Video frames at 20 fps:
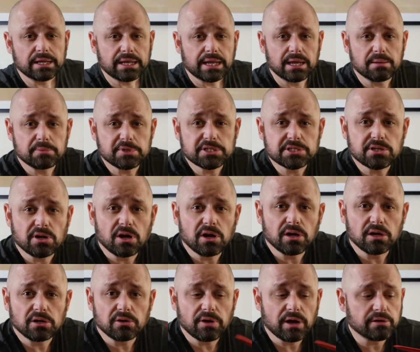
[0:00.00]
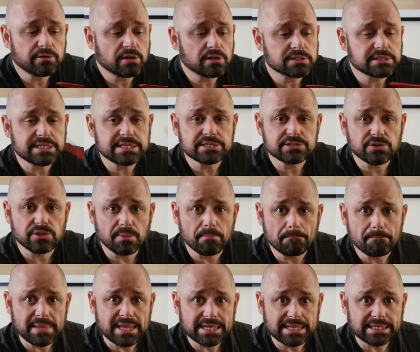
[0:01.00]
MSR groundhogs. These are the
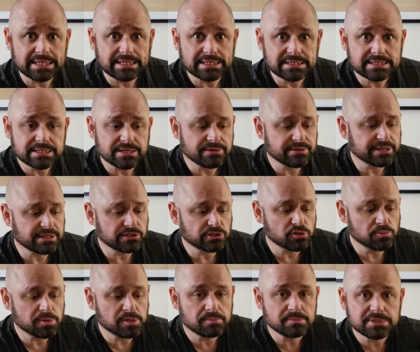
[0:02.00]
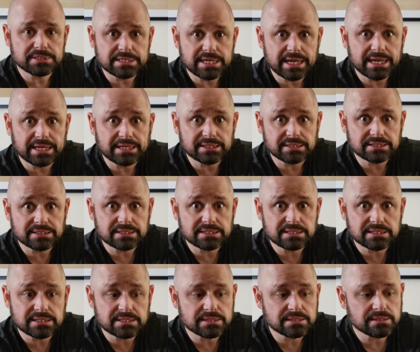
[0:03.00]
minis. They're the aluminum
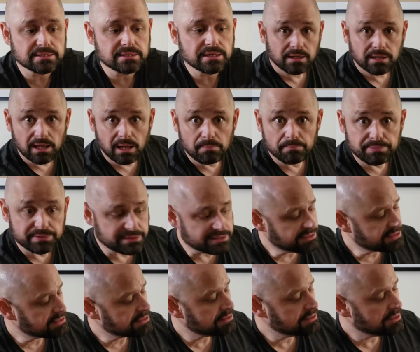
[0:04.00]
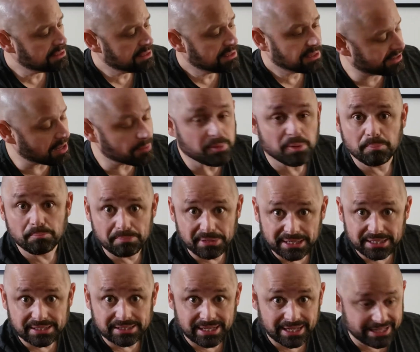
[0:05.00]
steaks. Compass. A couple
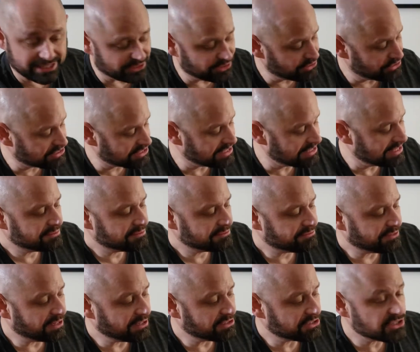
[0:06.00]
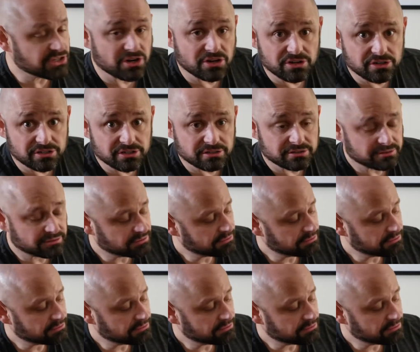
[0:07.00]
Bic lighters. Fire starter.